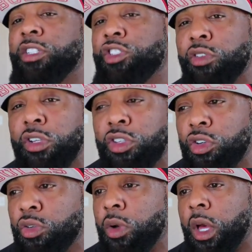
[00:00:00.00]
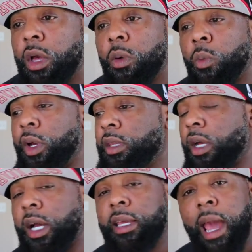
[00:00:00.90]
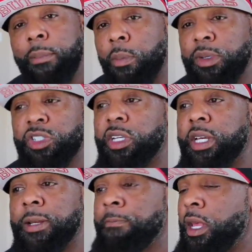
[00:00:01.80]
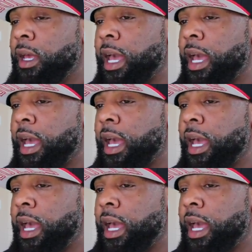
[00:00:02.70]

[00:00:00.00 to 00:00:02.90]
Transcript: that you can do with a cable machine.